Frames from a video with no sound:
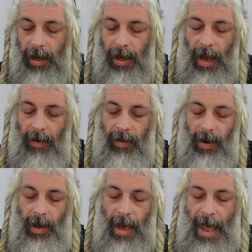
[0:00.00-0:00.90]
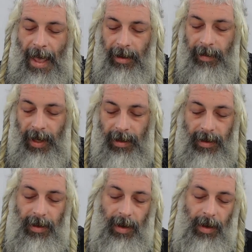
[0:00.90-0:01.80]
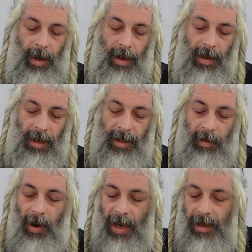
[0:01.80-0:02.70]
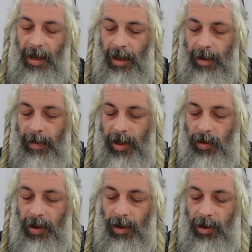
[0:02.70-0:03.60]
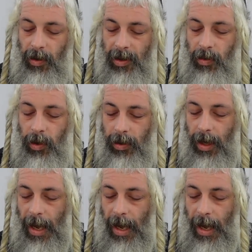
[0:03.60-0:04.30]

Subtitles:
every element that is comprised in Adam must return to its root,